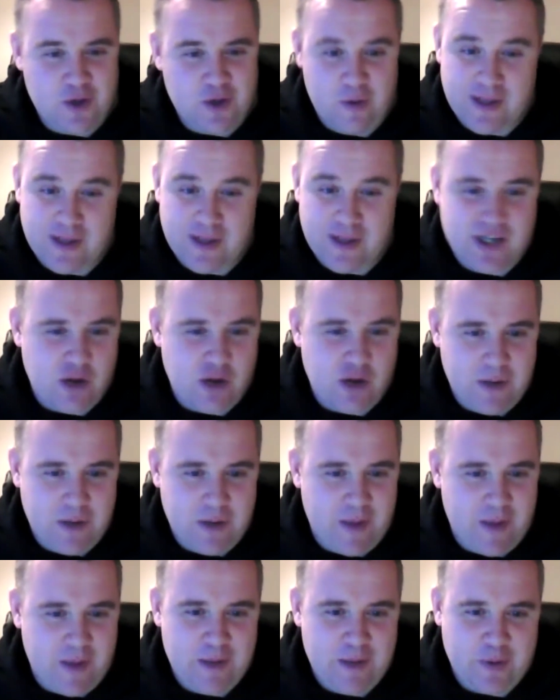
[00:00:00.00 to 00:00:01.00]
so
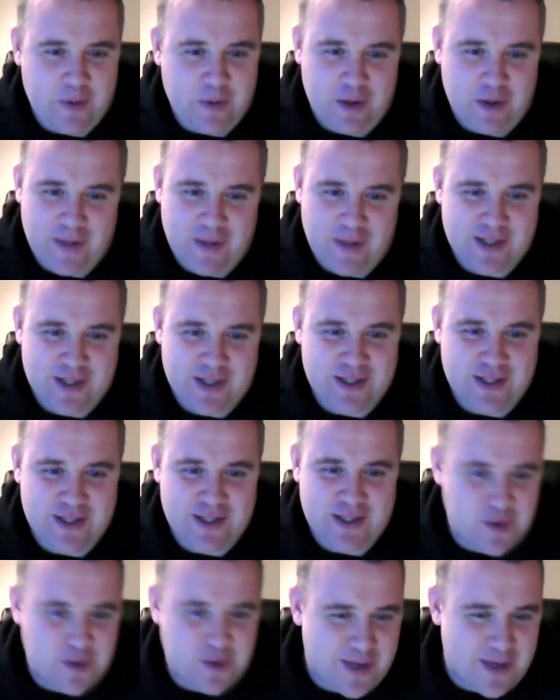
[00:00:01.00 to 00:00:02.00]
many people. You miss
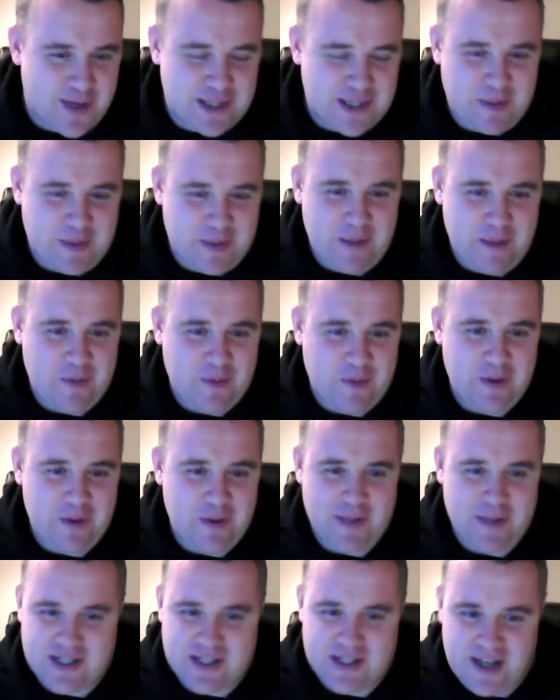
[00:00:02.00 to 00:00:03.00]
talking to people, you
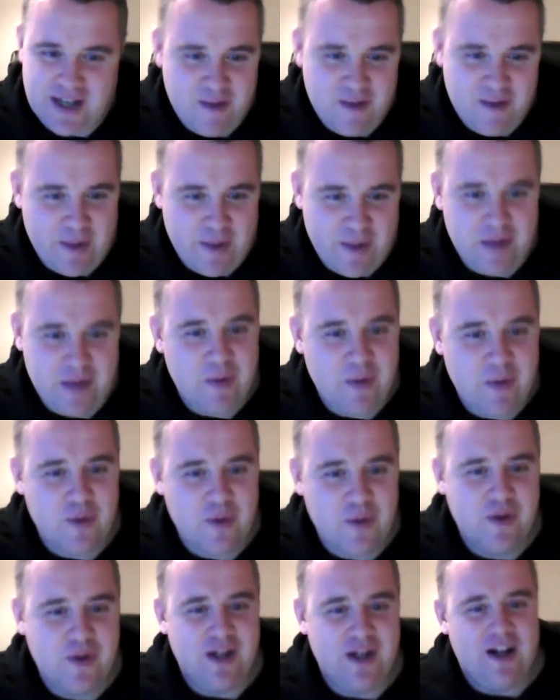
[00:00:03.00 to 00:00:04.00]
miss seeing
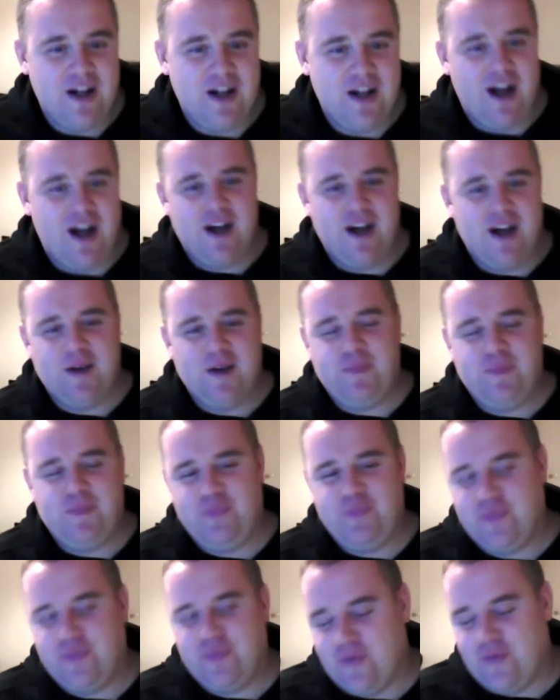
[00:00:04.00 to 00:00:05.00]
people,
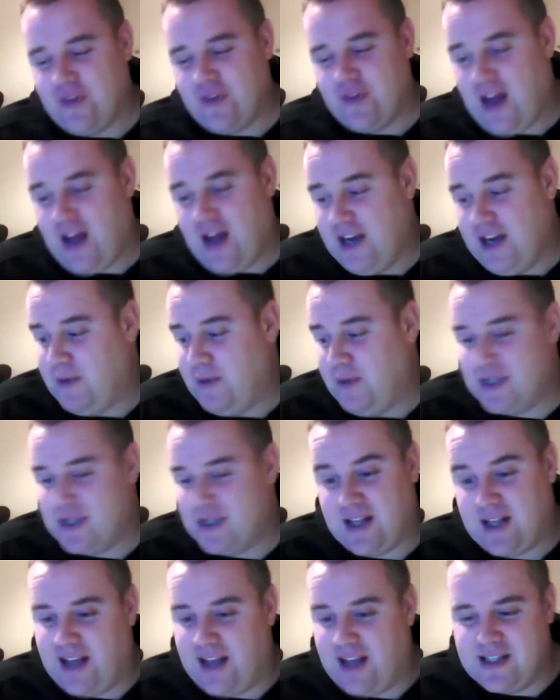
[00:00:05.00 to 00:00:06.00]
and you miss
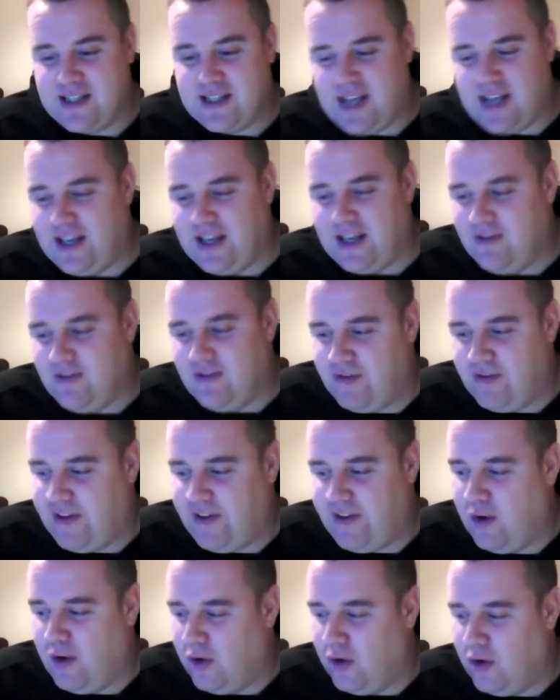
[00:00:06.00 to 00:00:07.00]
the day-to-day
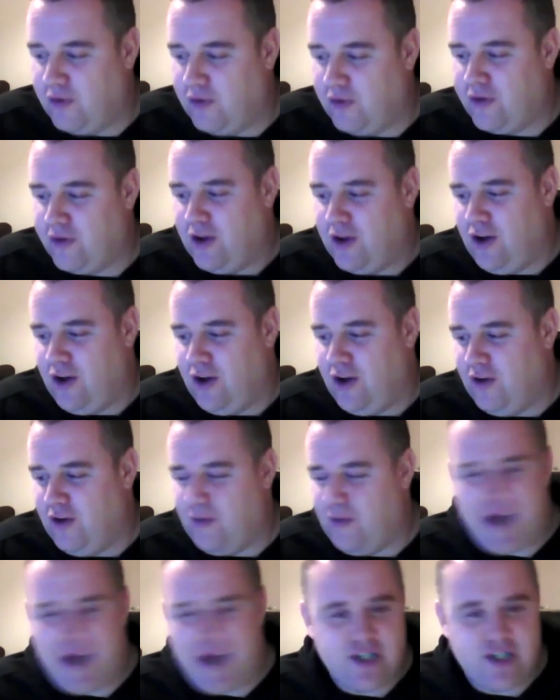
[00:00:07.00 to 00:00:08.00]
feel
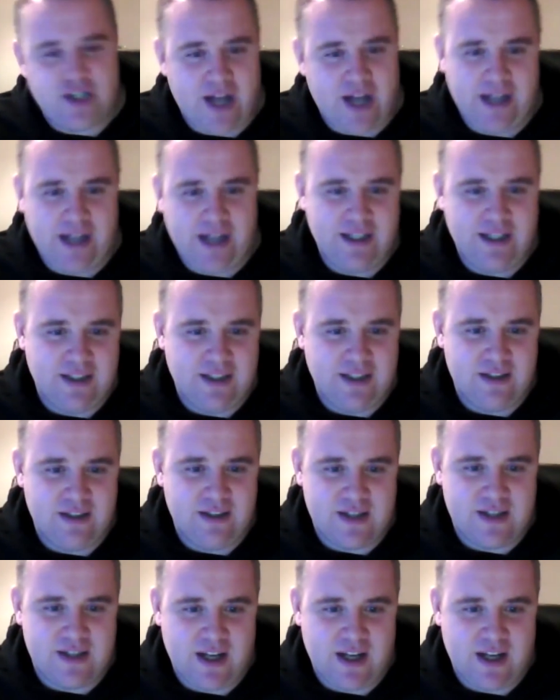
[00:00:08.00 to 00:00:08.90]
of a match day. And